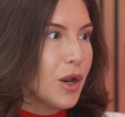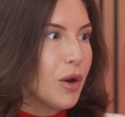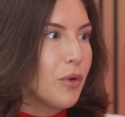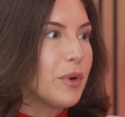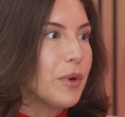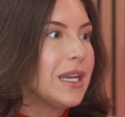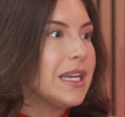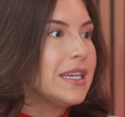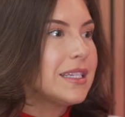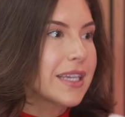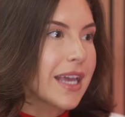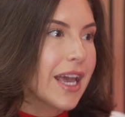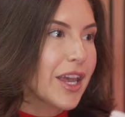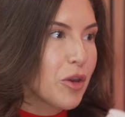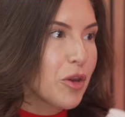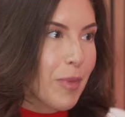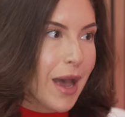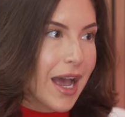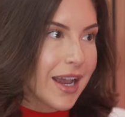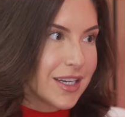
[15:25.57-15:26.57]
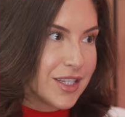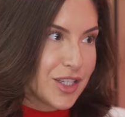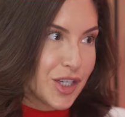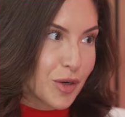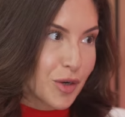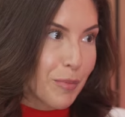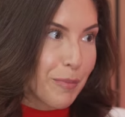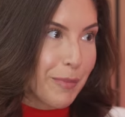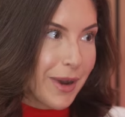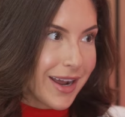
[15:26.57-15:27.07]
we need to get you back into
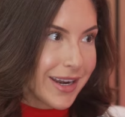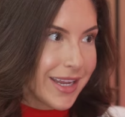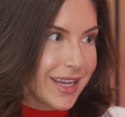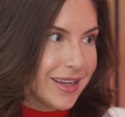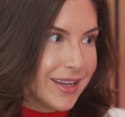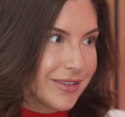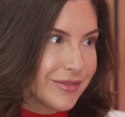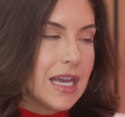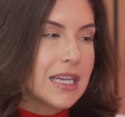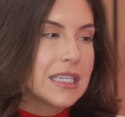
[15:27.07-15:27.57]
your body.